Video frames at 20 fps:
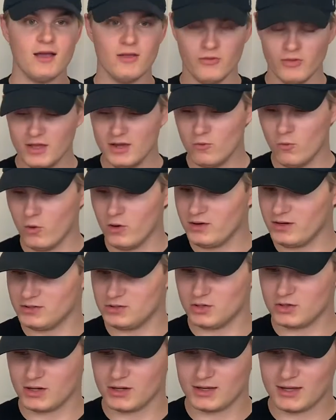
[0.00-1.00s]
They won and
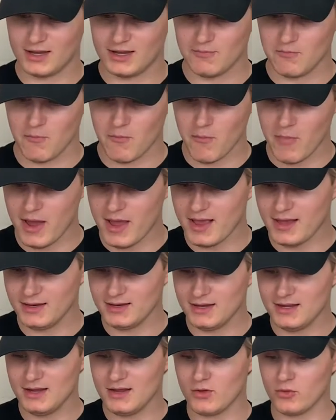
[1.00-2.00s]
took a
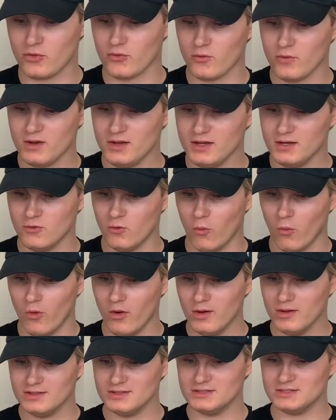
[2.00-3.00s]
commanding
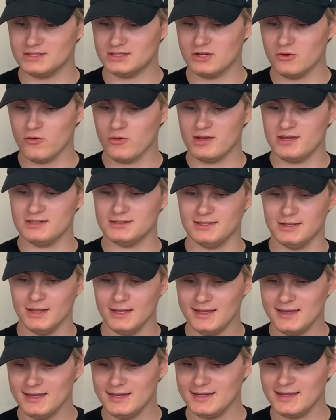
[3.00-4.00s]
3-1 series
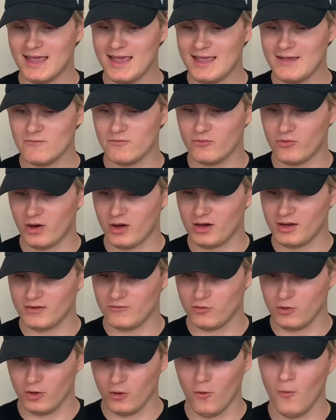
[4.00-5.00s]
lead. Game
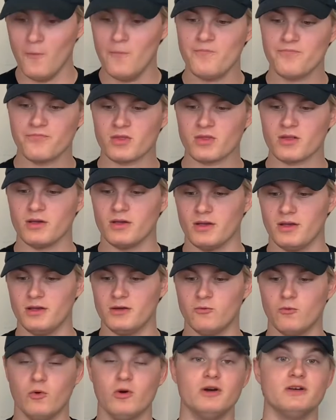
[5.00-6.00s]
5, though,
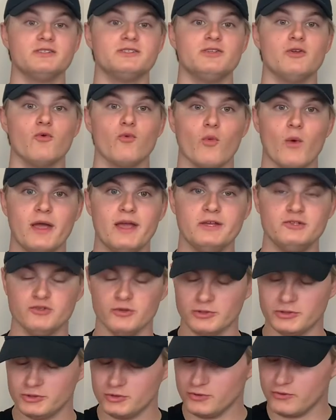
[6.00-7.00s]
it was the
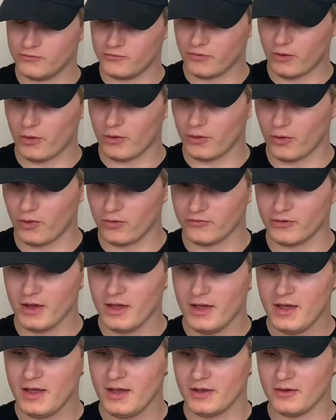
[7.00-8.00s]
Rangers who fought off
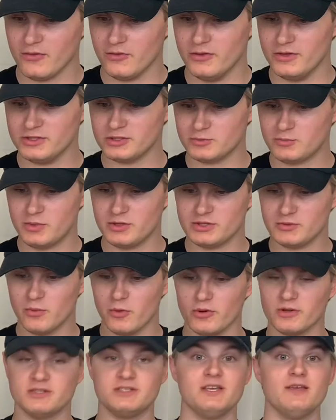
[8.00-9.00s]
this
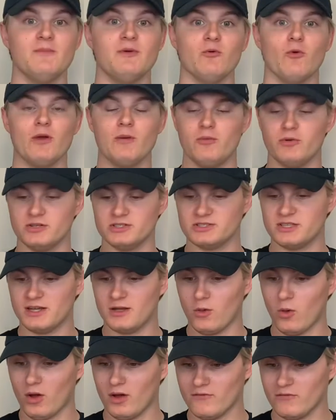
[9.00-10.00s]
Pittsburgh team and were able to
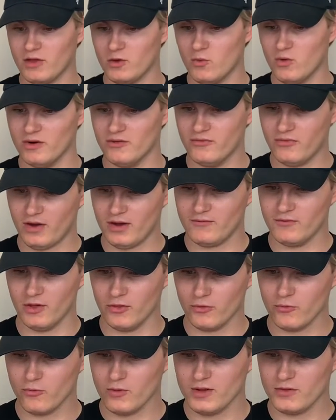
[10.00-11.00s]
stay alive. They won
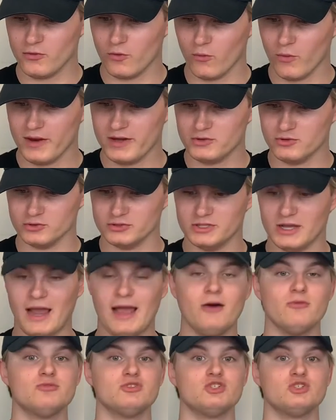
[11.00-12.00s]
5-3. The Rangers
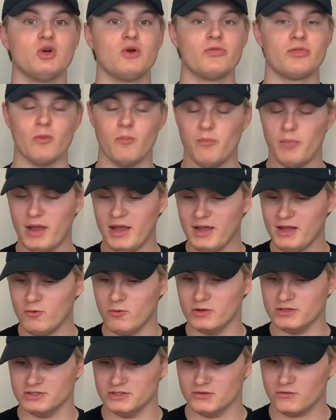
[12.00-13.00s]
outshot the
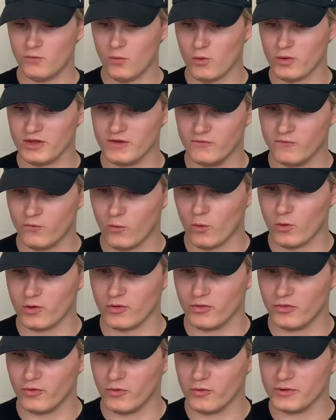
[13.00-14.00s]
Penguins
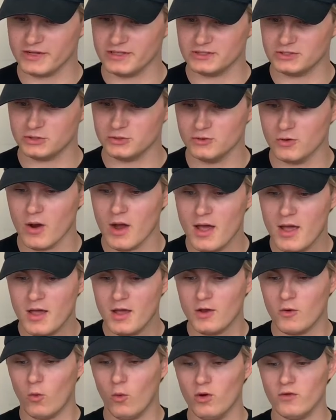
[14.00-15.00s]
44-32,
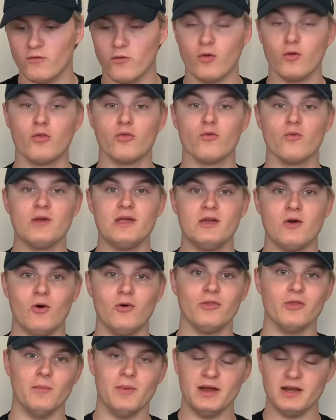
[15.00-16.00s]
1-for-3
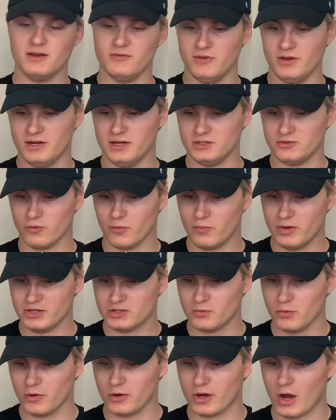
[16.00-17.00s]
on the man advantage for
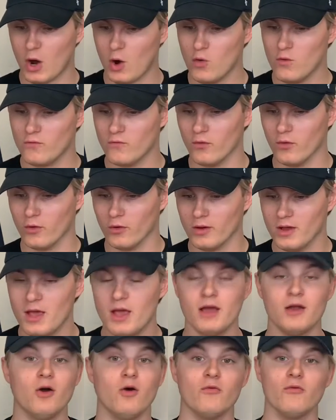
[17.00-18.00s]
Pittsburgh,
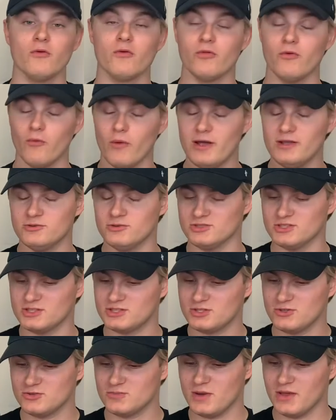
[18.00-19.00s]
0-for the Rangers,
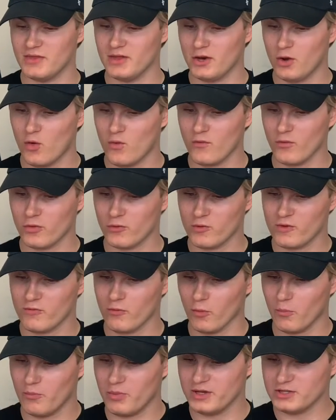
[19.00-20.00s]
and then 0-for-3
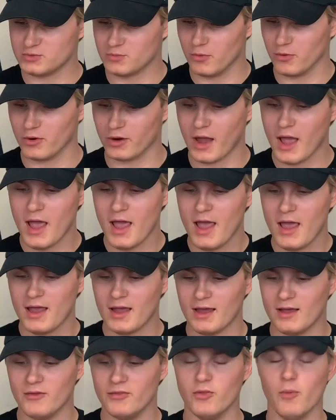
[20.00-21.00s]
for Pittsburgh.
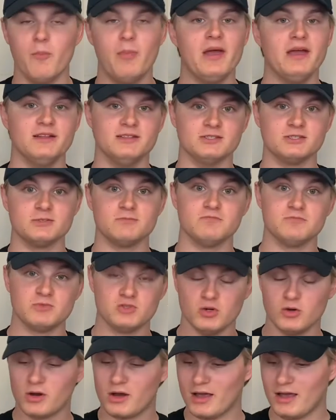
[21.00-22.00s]
And the Pens
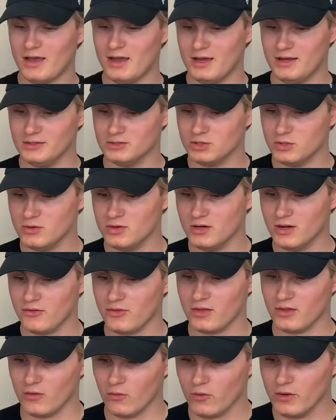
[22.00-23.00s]
took a
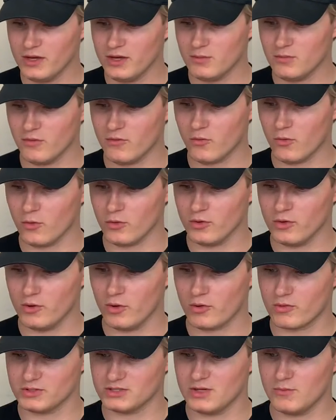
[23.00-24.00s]
2-0 lead before New
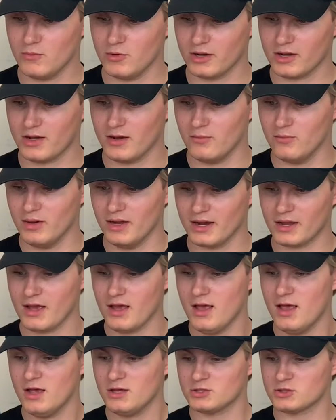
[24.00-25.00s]
York was able to come back,
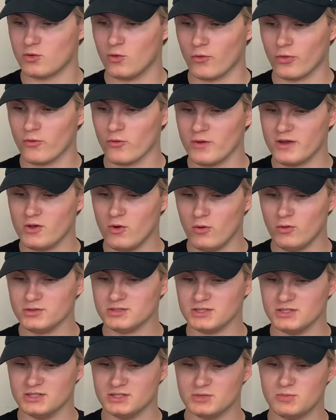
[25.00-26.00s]
score three
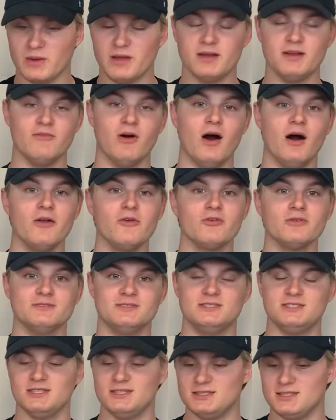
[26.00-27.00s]
goals in the span of
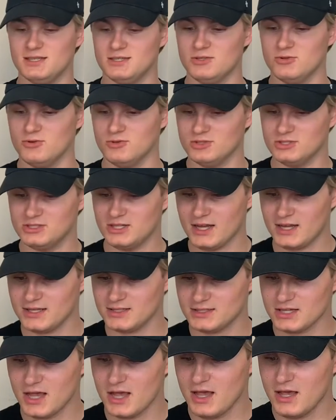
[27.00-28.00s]
162
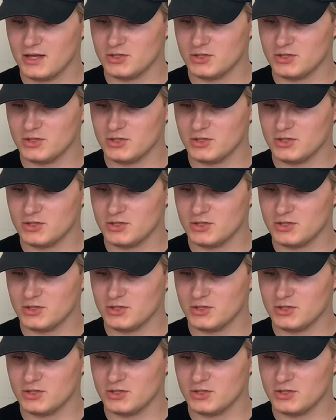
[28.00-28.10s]
seconds.